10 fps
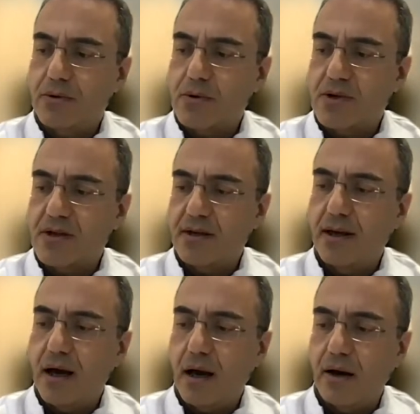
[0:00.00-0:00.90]

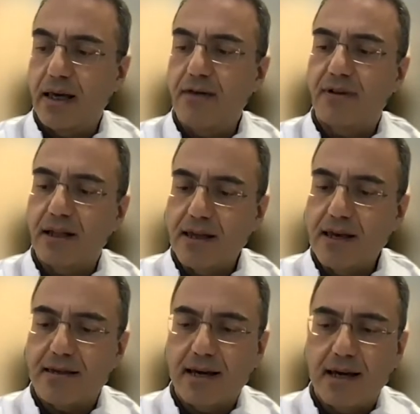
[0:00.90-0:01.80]
see, even in
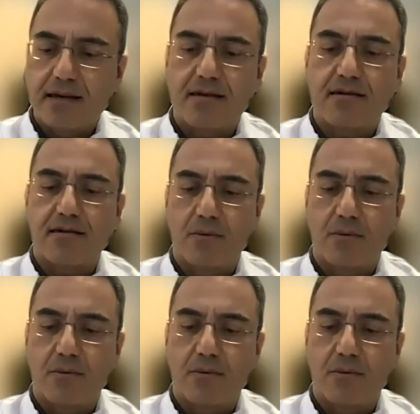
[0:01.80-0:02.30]
these cases